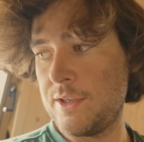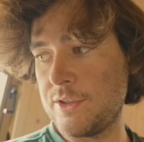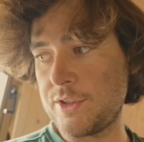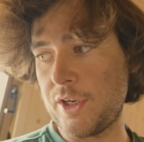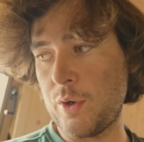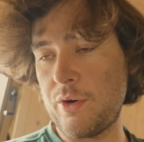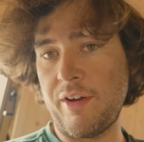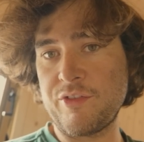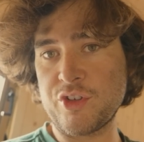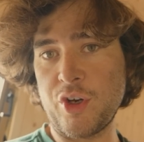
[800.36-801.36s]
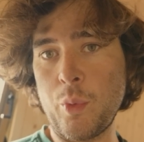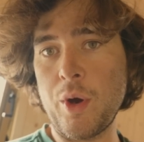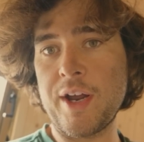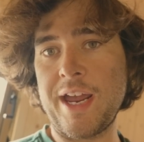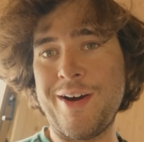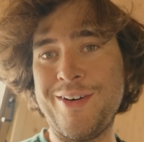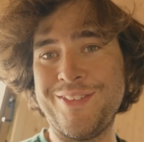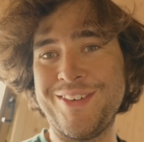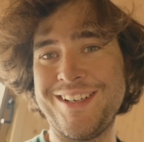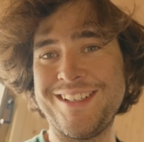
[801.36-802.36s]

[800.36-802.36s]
So I've just got to work out